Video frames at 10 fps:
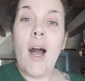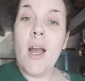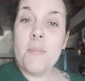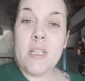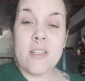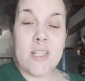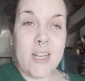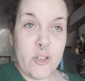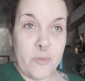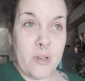I'm in a
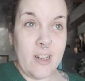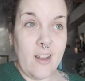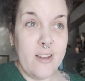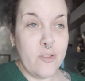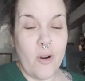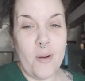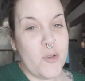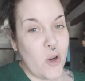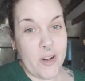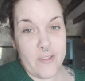stage of my life where
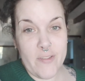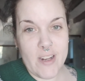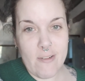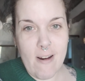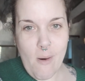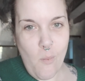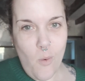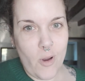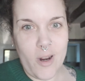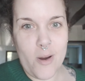I'm trying to figure out
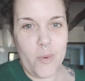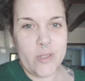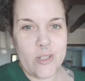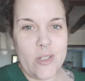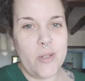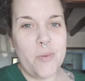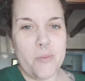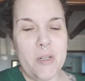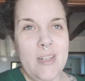what I want to do with